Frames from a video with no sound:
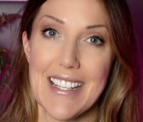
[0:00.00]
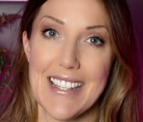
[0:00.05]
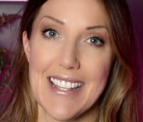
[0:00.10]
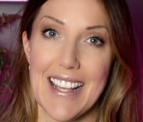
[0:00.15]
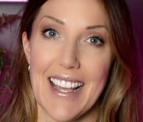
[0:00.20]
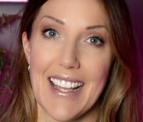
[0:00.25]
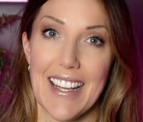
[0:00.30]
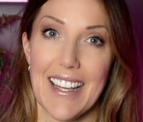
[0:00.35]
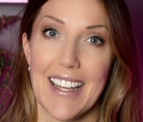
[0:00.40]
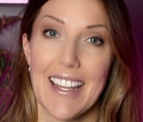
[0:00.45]

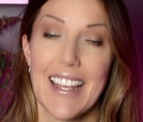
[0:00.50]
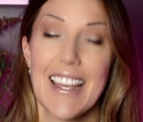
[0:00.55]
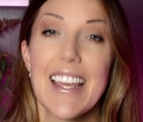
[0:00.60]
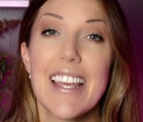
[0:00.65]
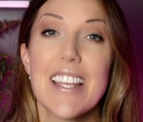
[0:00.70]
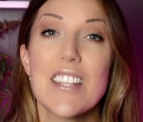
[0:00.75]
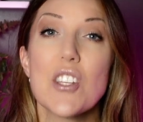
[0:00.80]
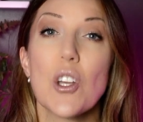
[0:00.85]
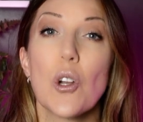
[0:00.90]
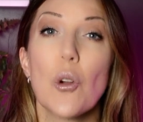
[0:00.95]
sign.
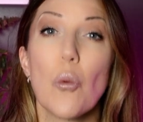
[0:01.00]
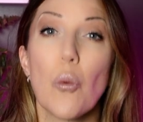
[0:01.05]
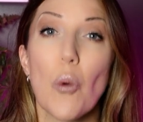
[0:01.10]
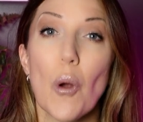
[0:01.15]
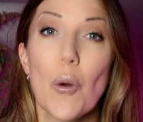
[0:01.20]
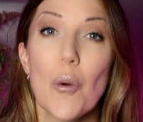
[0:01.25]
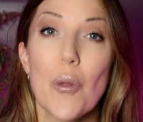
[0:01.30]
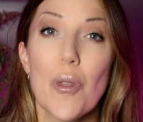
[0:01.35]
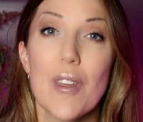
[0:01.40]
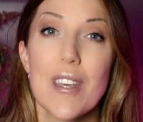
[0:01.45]
It's a
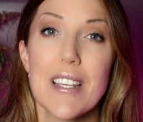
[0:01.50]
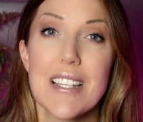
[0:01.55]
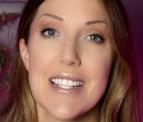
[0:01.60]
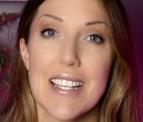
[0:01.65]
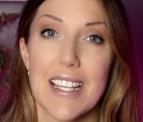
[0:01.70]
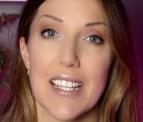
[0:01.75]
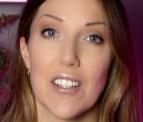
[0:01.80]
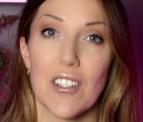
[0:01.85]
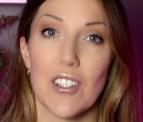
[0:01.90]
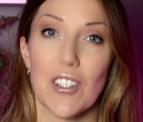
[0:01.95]
growth
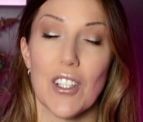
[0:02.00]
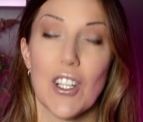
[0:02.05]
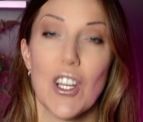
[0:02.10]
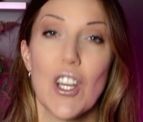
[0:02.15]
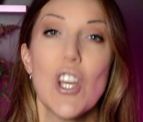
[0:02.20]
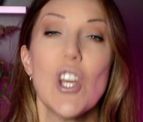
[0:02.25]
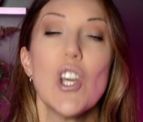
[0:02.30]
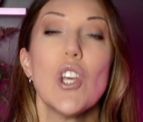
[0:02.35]
signal.